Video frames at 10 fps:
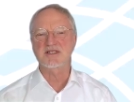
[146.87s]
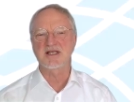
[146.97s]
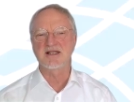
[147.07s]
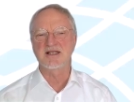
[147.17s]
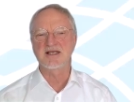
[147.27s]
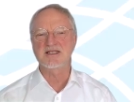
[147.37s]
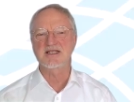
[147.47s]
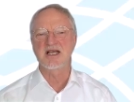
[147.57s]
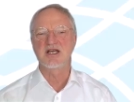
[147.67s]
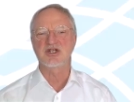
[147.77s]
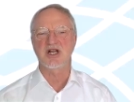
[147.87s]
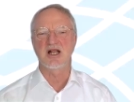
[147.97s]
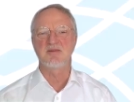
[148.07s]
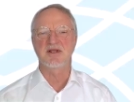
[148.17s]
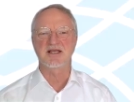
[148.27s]
in this
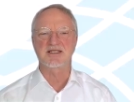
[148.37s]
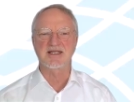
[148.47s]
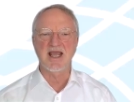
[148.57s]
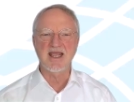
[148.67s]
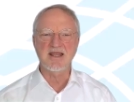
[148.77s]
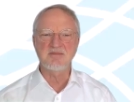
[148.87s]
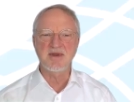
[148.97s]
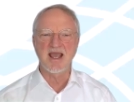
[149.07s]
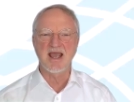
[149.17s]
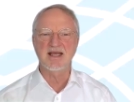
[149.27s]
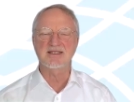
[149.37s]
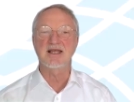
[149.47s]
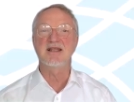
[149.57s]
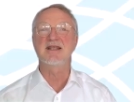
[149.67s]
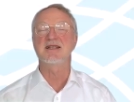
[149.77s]
shall be the same as
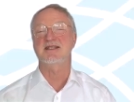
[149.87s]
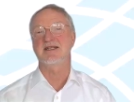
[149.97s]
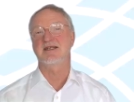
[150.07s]
in this